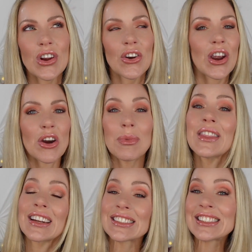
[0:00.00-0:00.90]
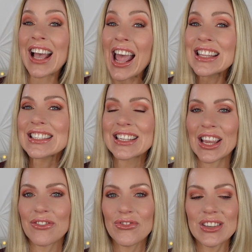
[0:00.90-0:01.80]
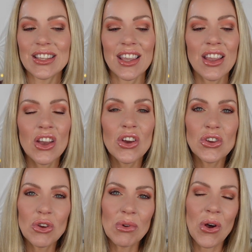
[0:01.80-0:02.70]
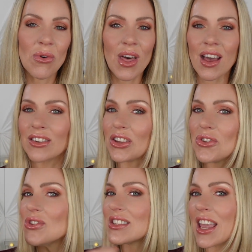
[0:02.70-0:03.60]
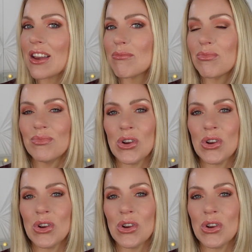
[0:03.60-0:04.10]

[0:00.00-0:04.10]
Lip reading: hair, but that tends to get frizzy, you know that like you just can't,